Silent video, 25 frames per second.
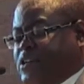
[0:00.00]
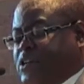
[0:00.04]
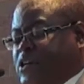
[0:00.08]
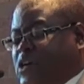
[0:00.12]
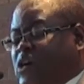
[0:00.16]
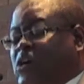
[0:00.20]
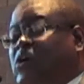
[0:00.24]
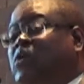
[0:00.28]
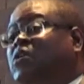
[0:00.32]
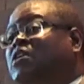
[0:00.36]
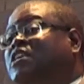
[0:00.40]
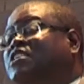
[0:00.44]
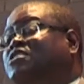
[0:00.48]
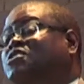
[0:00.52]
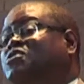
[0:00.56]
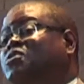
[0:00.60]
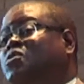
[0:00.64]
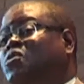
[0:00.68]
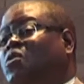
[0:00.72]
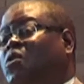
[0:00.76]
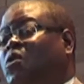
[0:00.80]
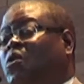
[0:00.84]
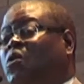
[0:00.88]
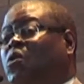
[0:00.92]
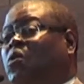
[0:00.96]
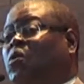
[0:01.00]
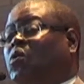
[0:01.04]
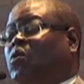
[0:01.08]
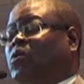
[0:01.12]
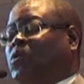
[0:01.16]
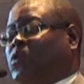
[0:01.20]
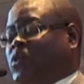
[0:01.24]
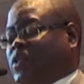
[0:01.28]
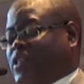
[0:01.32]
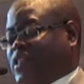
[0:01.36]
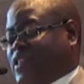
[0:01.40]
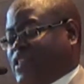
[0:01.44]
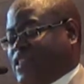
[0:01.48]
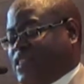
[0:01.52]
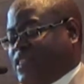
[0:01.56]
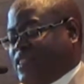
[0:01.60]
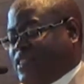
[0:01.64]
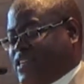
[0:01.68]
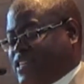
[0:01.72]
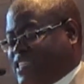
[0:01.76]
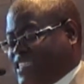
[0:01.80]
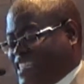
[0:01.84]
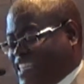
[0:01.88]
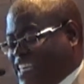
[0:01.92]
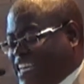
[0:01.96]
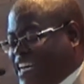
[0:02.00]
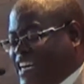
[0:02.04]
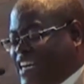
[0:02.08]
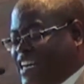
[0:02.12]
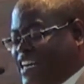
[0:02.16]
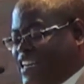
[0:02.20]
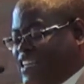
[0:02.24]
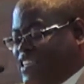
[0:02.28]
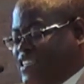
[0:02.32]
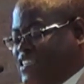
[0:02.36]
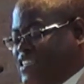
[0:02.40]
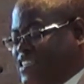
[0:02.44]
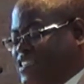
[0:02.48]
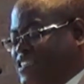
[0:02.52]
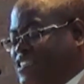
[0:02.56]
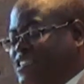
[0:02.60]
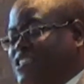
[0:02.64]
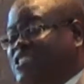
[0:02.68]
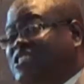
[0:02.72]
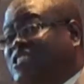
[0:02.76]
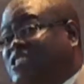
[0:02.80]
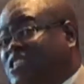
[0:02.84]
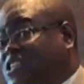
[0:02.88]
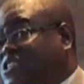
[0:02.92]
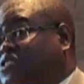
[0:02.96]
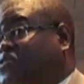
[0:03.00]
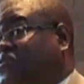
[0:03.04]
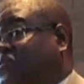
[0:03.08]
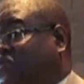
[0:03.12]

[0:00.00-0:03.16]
Look at all that God did